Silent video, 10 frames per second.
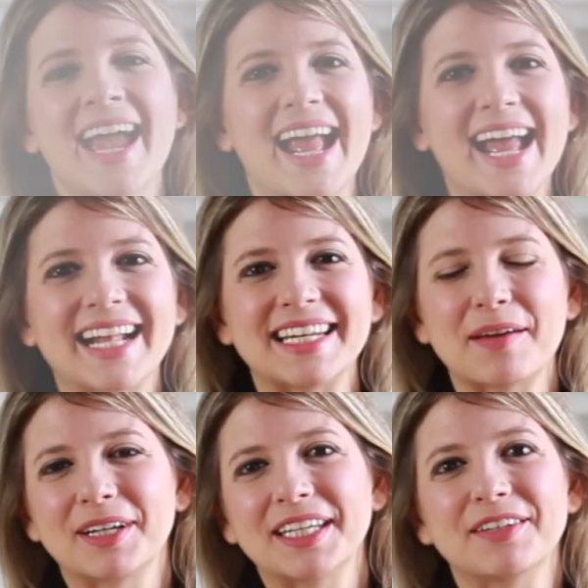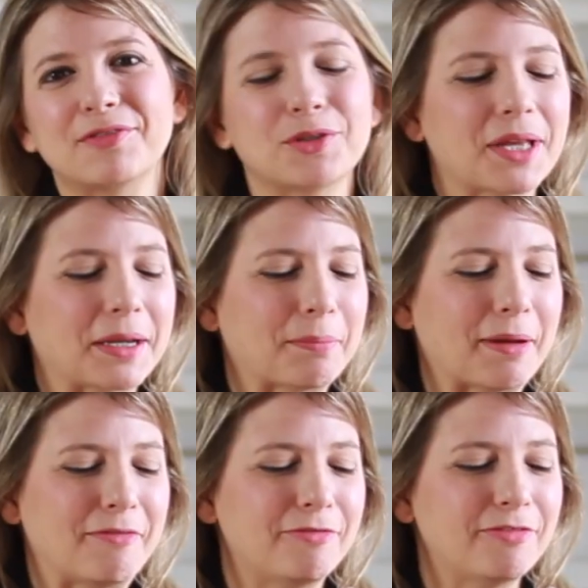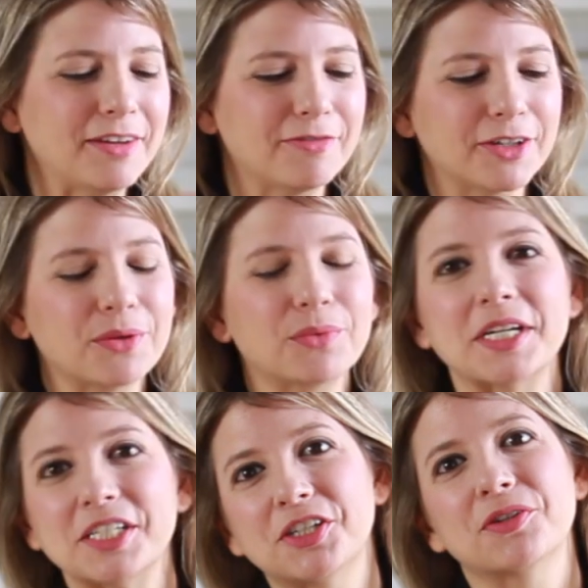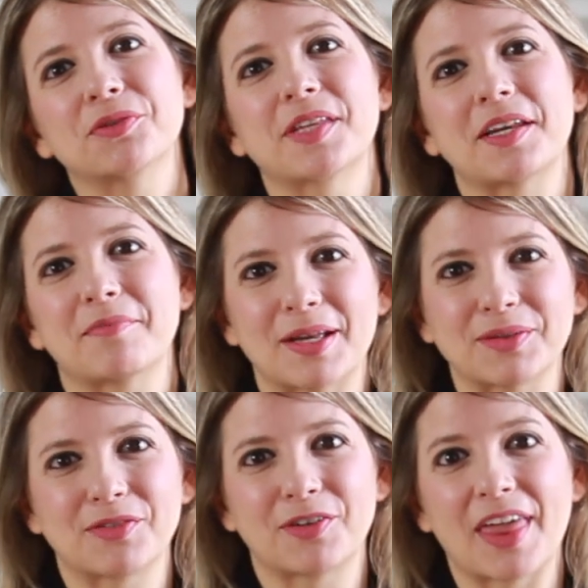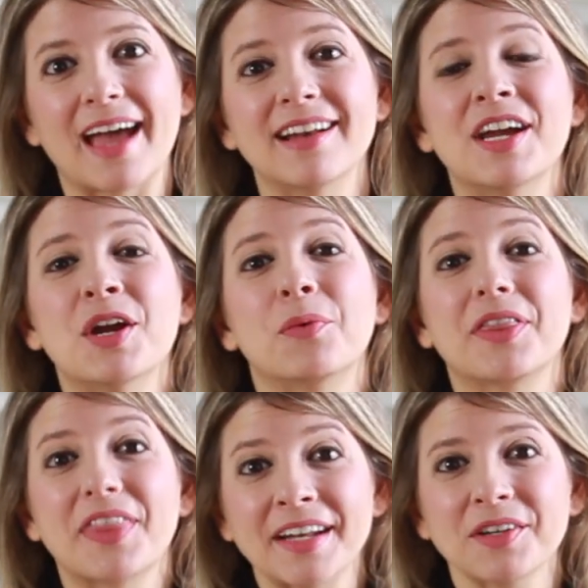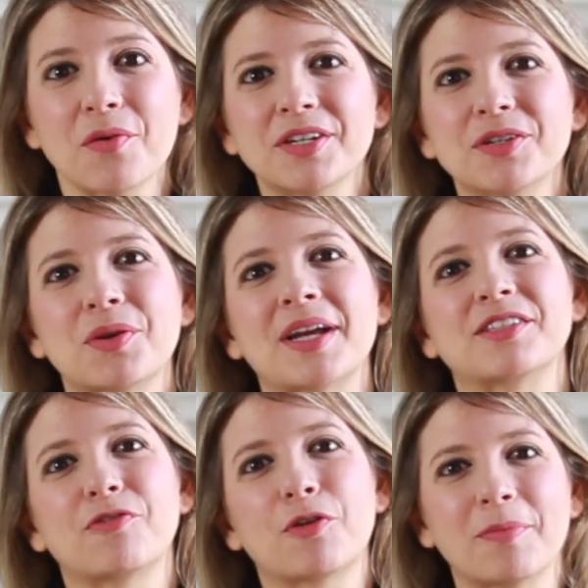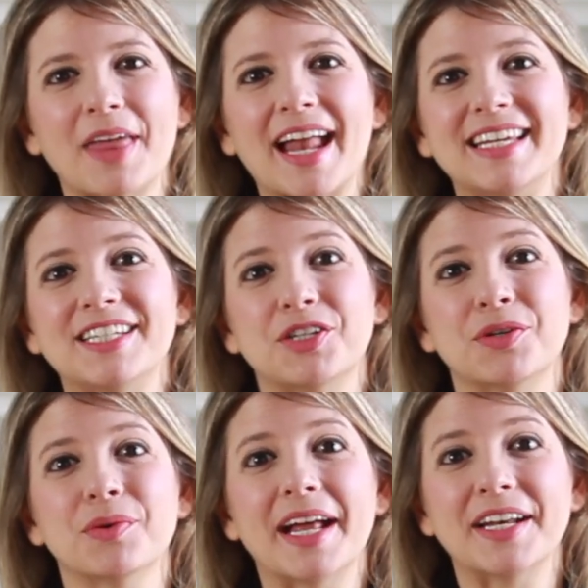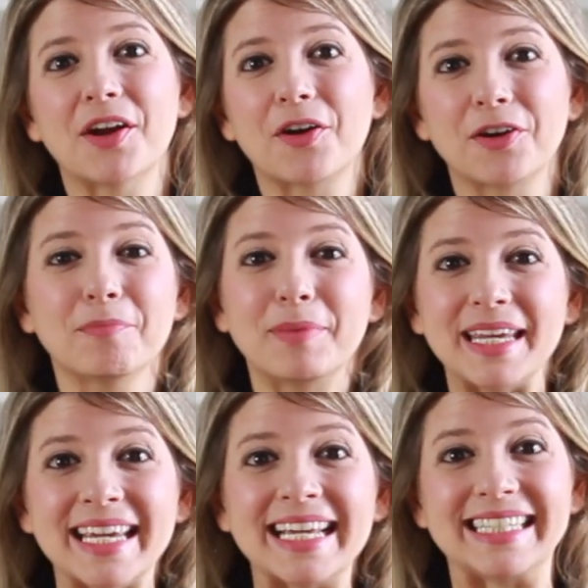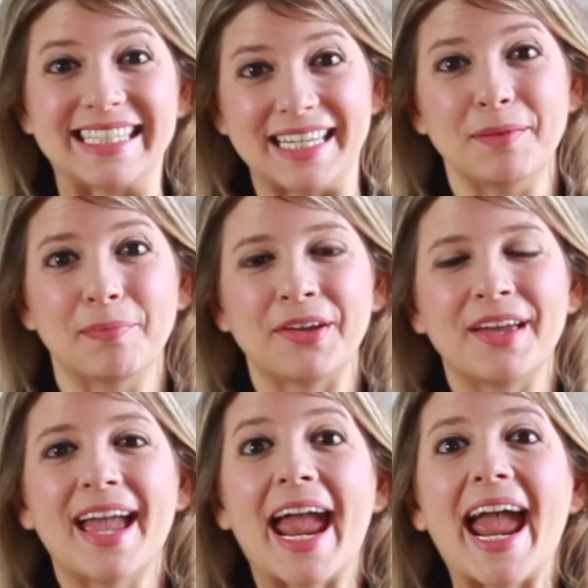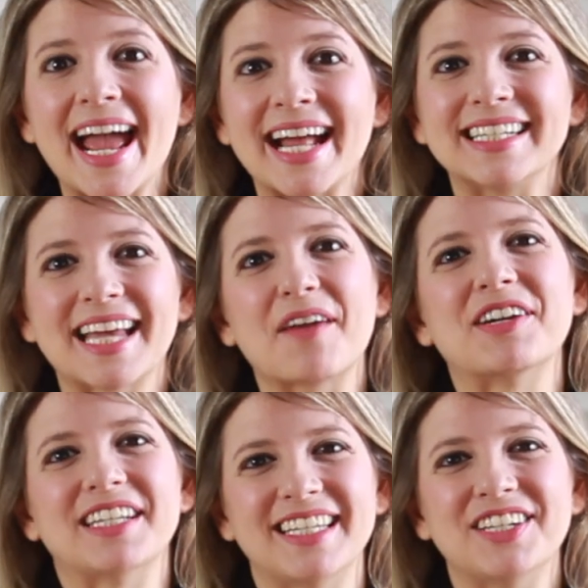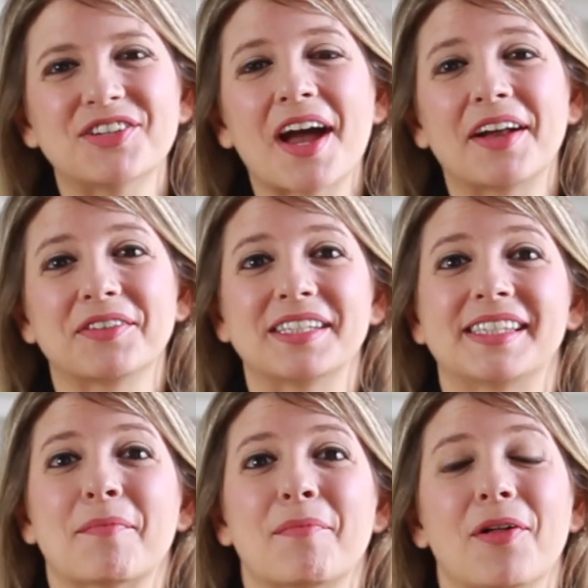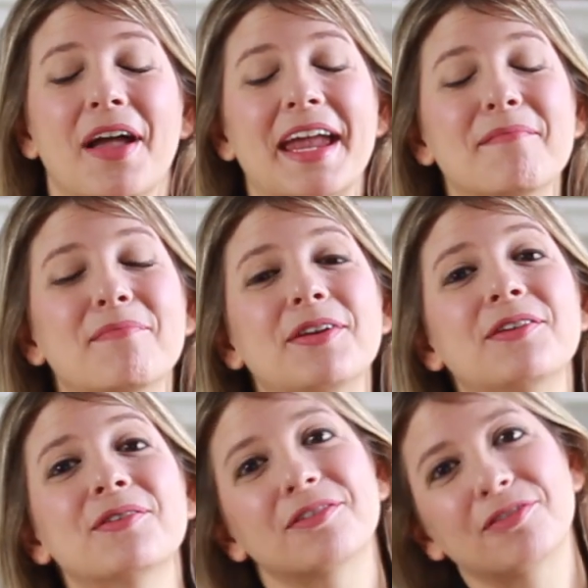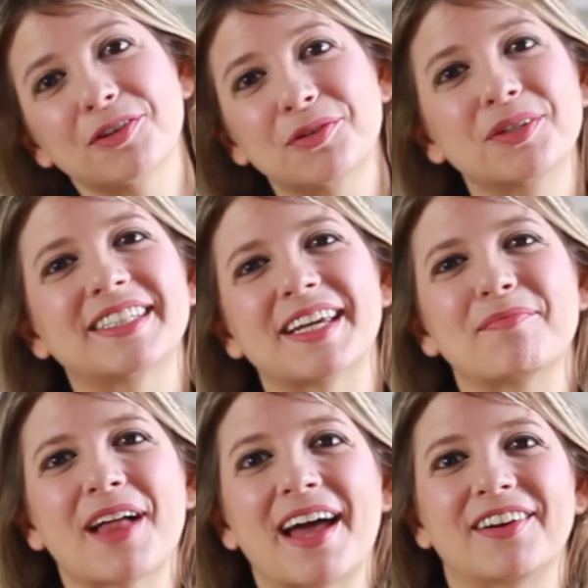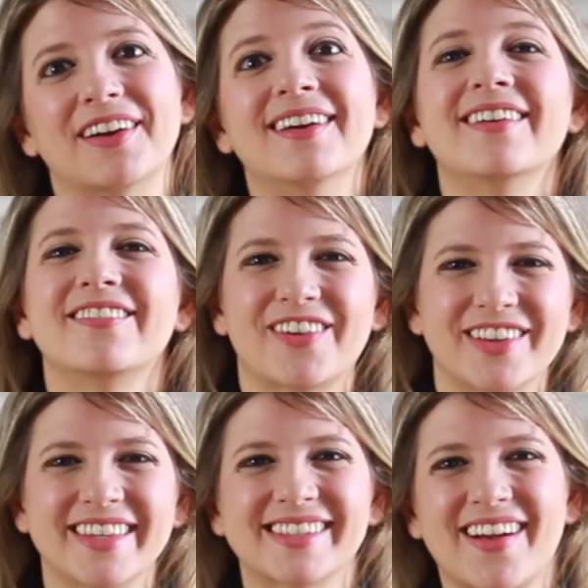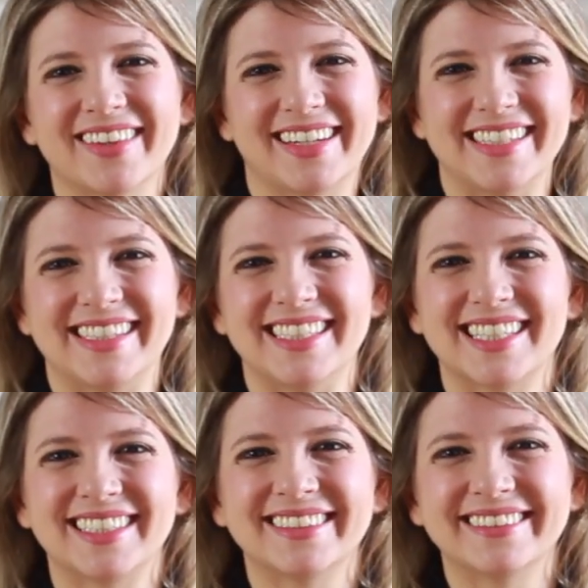and I'm gonna give you like my favorite ratios and amounts for that. We're then going to transform that into an herby dip, and I'm gonna teach you how to assemble a beautiful crudité platter for this holiday season.